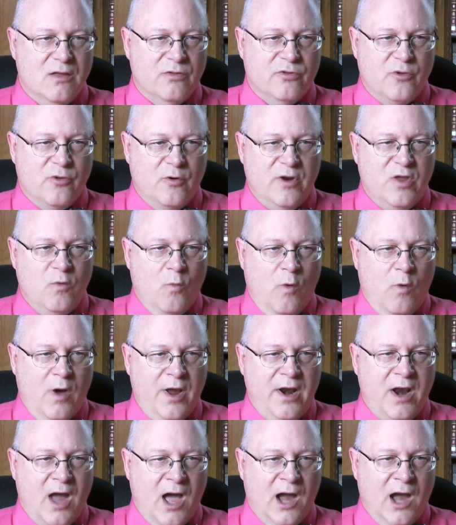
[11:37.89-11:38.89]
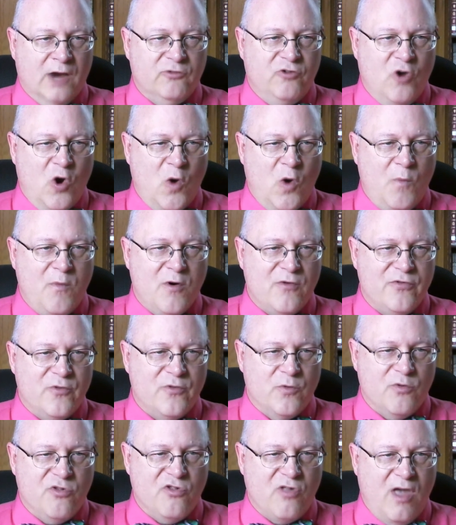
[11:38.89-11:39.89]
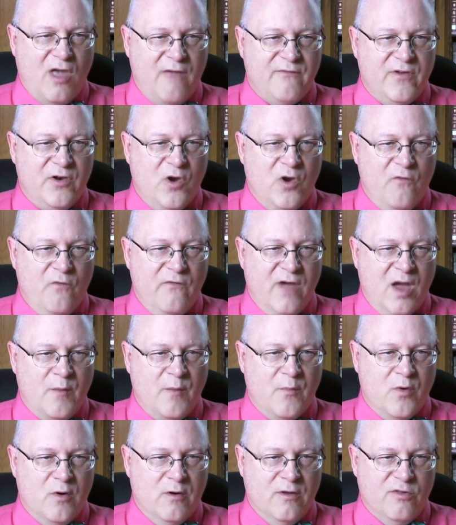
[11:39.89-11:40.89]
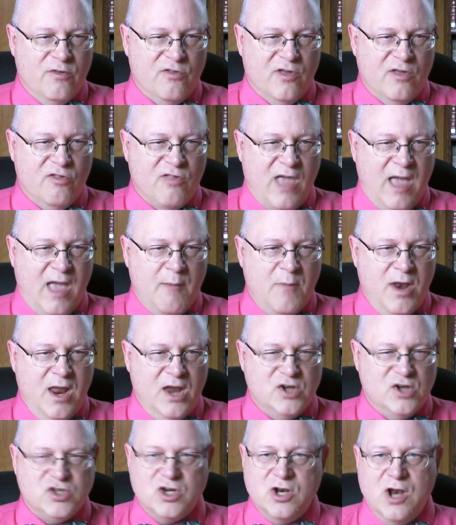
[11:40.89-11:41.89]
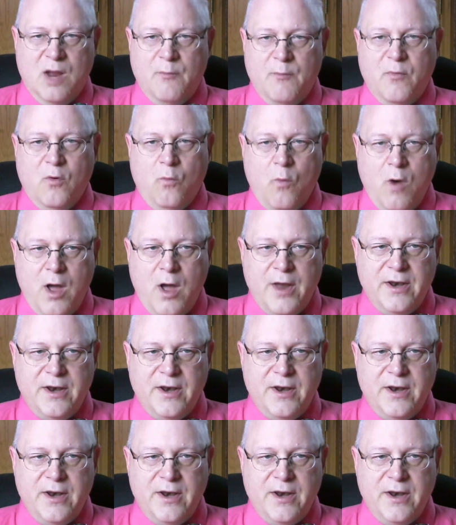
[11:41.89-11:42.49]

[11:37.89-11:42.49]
31 October through 7 November is examination number 1.